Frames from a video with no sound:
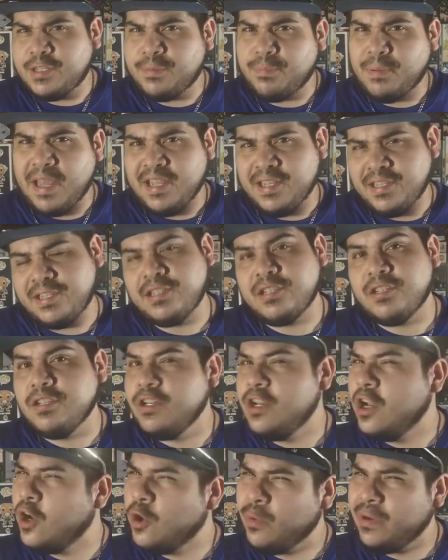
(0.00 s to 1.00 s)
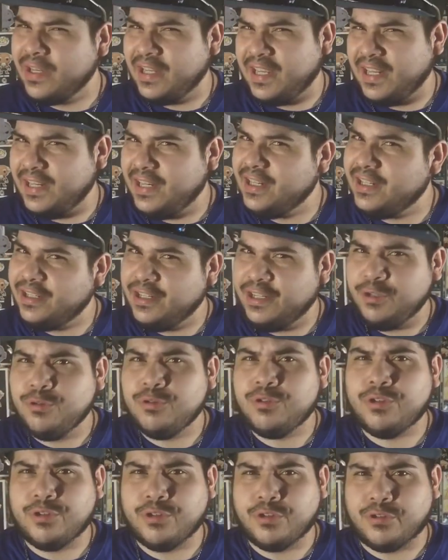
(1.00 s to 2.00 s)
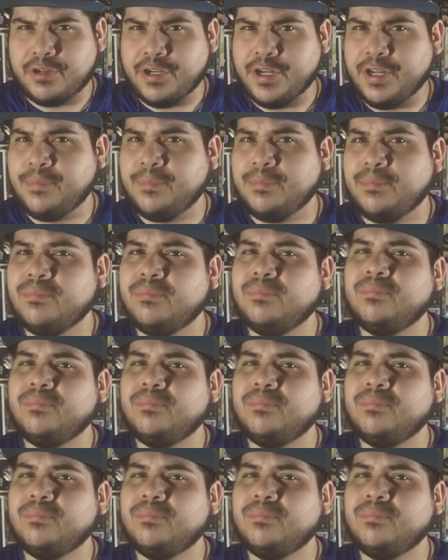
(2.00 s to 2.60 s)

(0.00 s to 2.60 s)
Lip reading: space, no one can hear you scream.